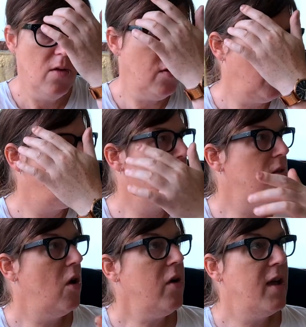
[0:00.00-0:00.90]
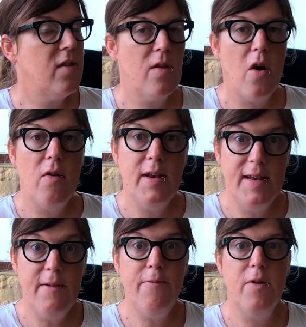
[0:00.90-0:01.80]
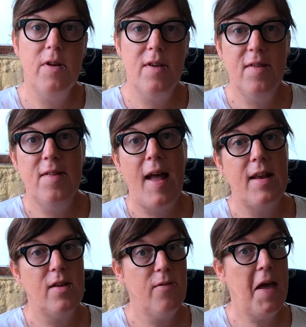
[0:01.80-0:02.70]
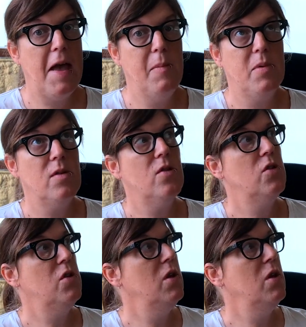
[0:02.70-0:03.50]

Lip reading: So the sockets are a different set of cables